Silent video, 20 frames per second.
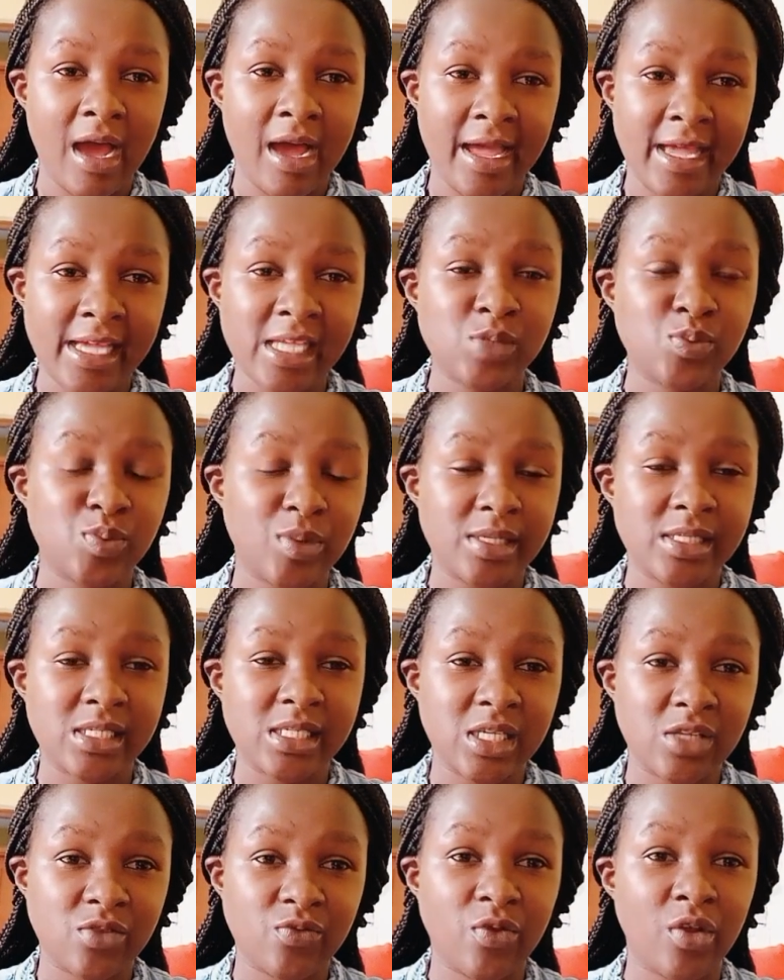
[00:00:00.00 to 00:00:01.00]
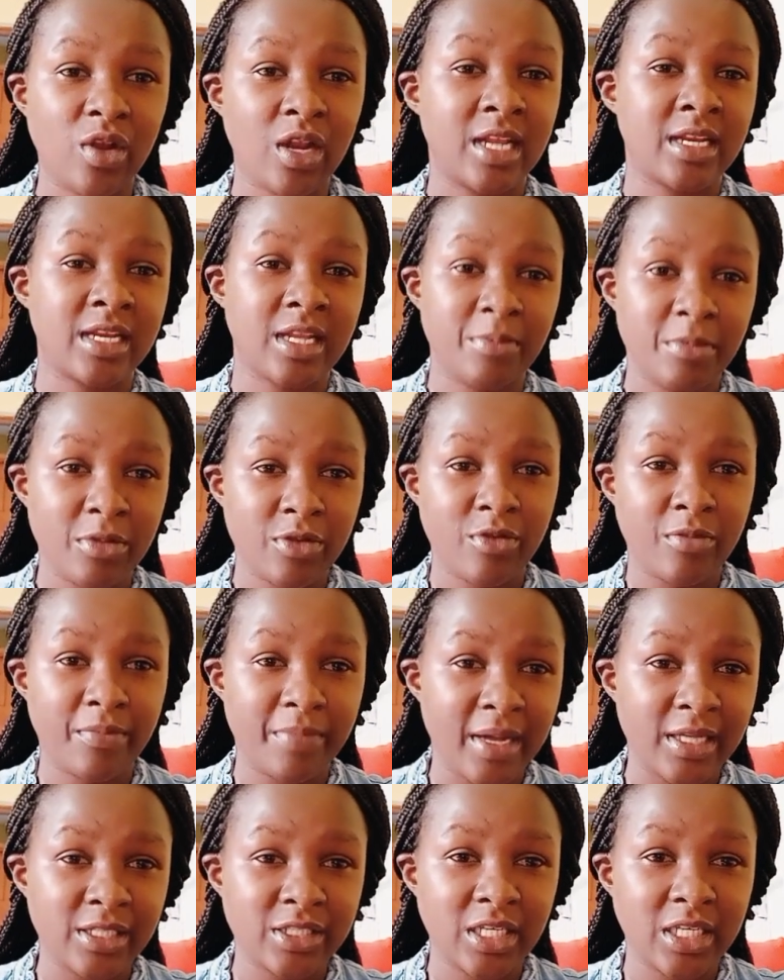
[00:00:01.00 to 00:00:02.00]
expenses fall under your
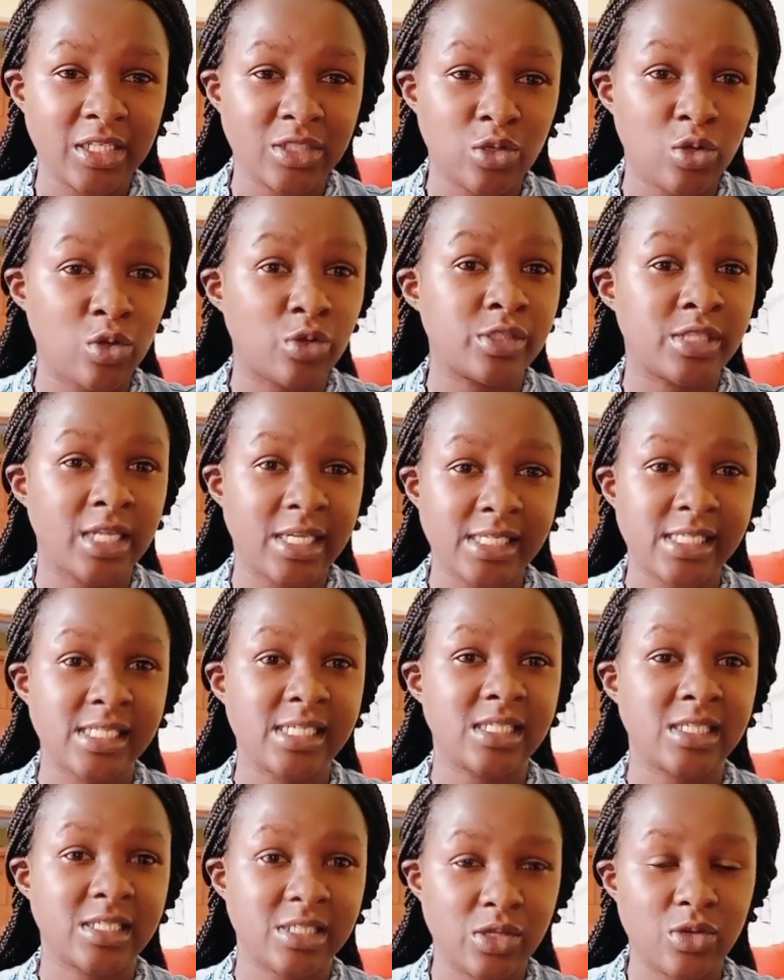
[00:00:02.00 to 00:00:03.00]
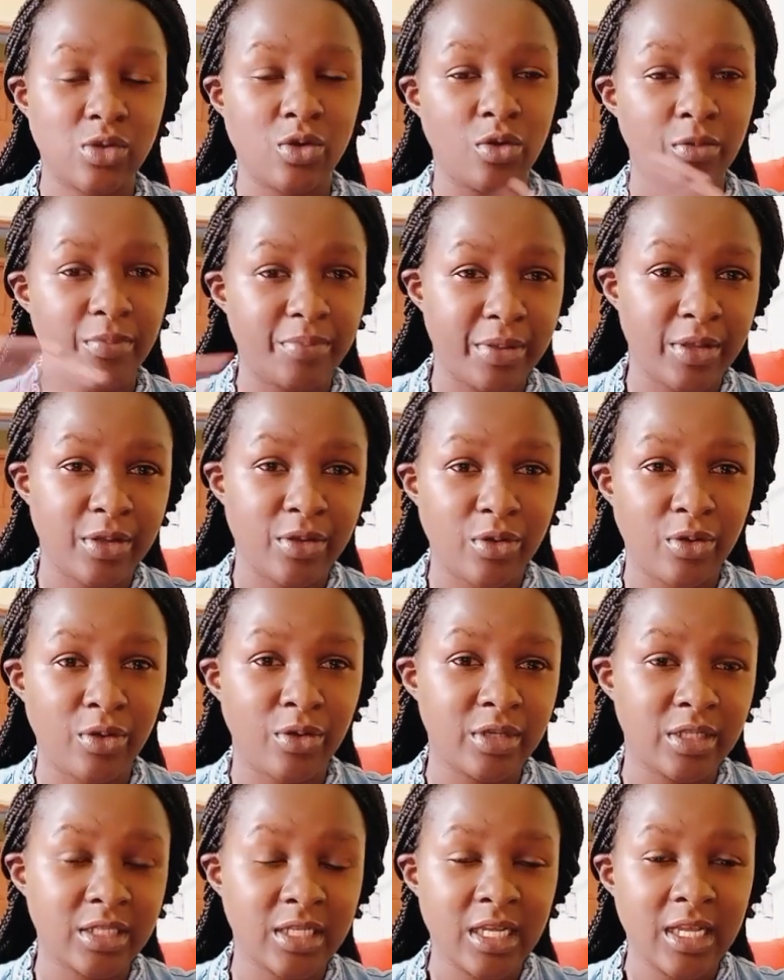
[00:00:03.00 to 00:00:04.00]
budget, or does it go
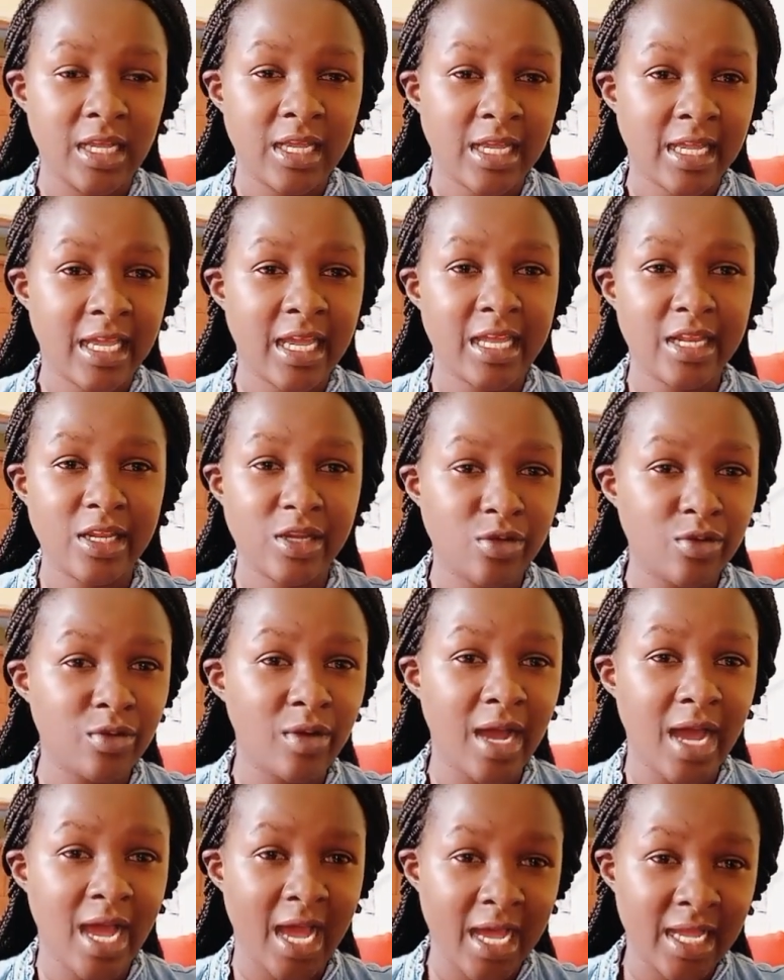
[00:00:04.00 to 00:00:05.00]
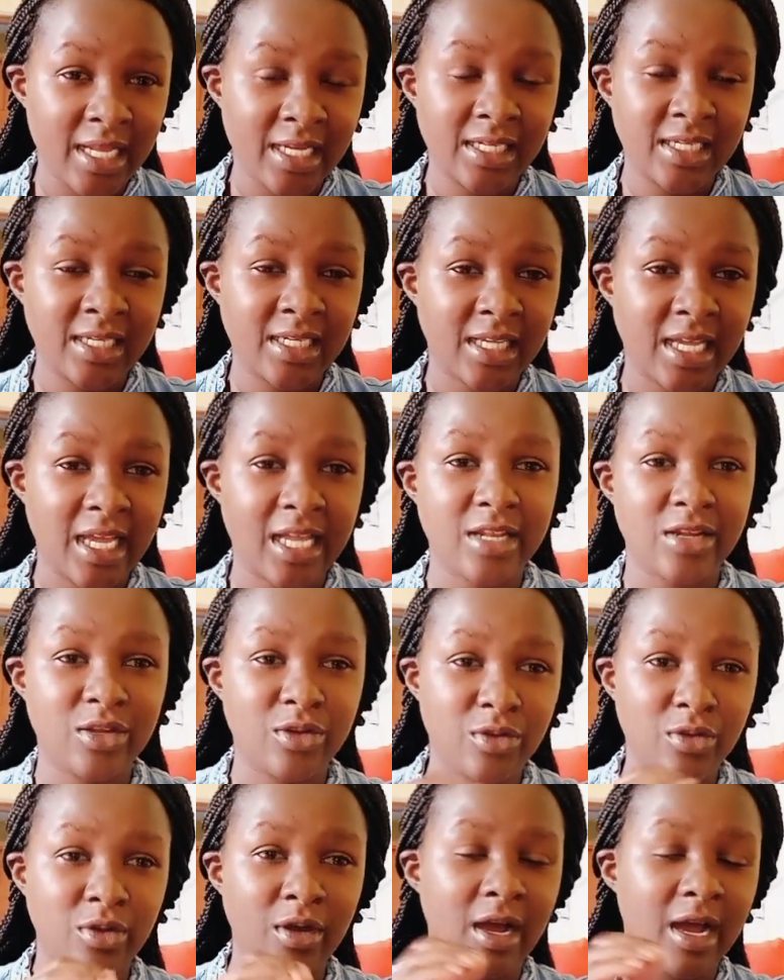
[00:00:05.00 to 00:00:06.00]
beyond? Can you add, can
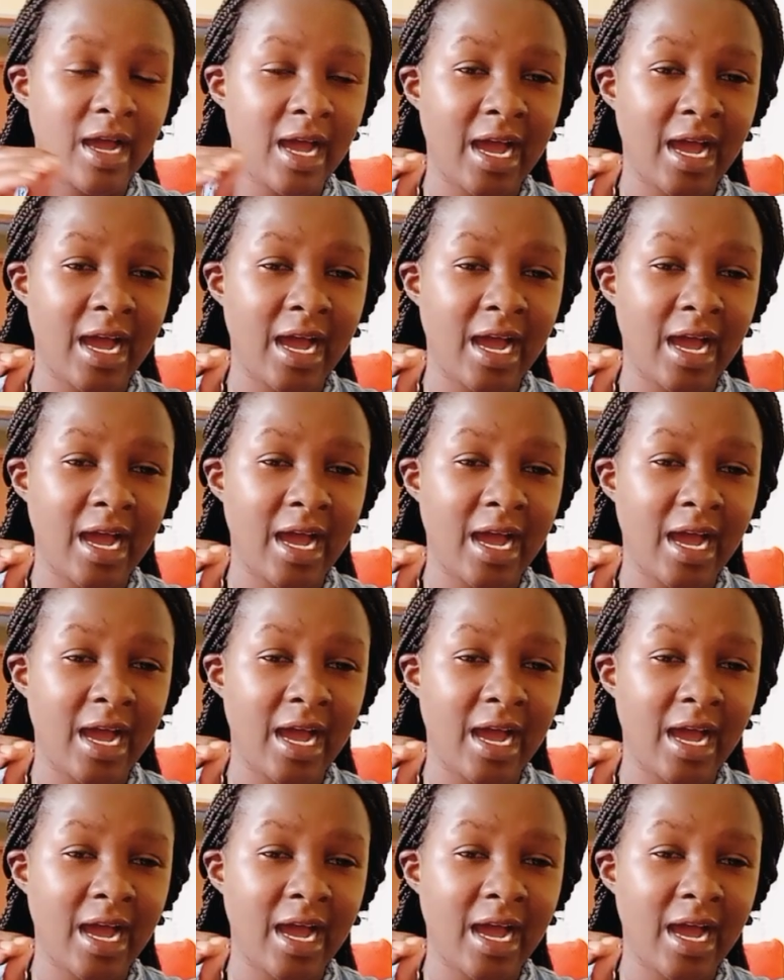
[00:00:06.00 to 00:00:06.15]
you